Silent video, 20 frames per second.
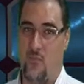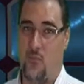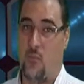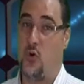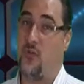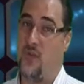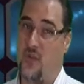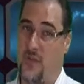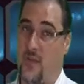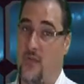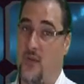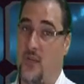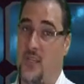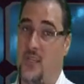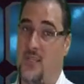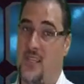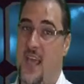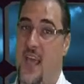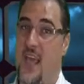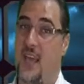proof of
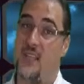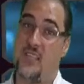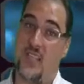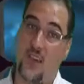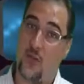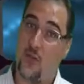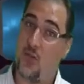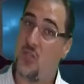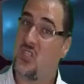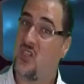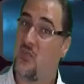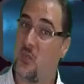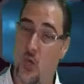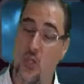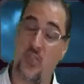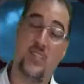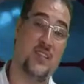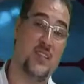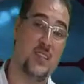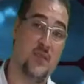evidence and has given you some
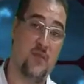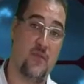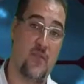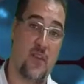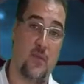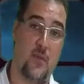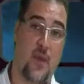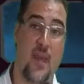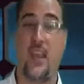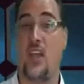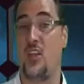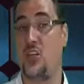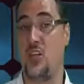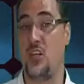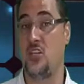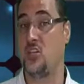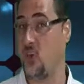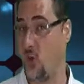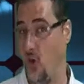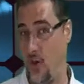notes and some feedback, and you
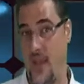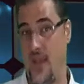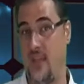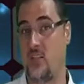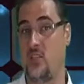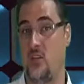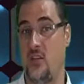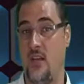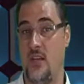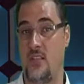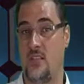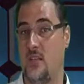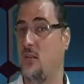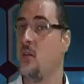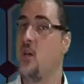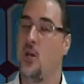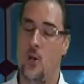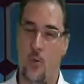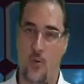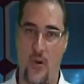need to go and act on that and
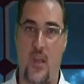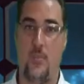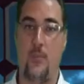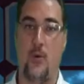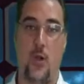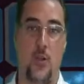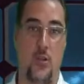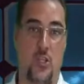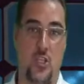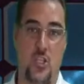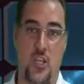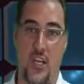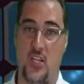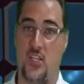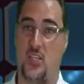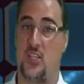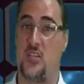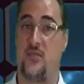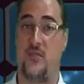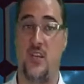re-upload the
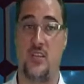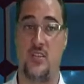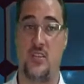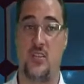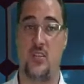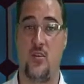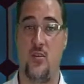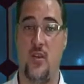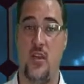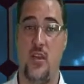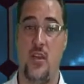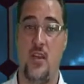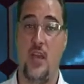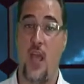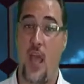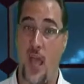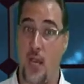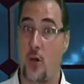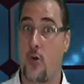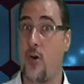changes if necessary.
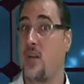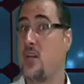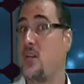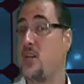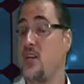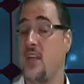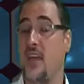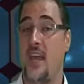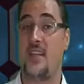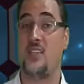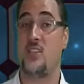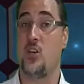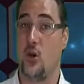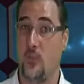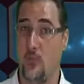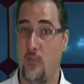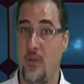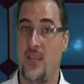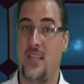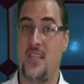And green indicates a
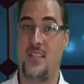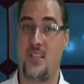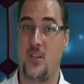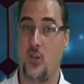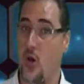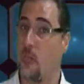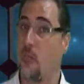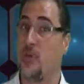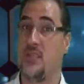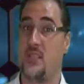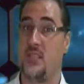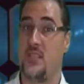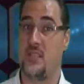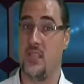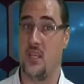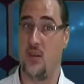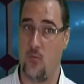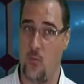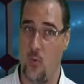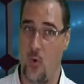completed
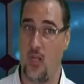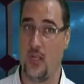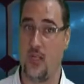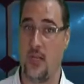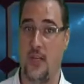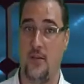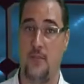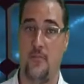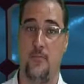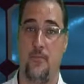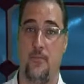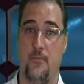competency. Well done.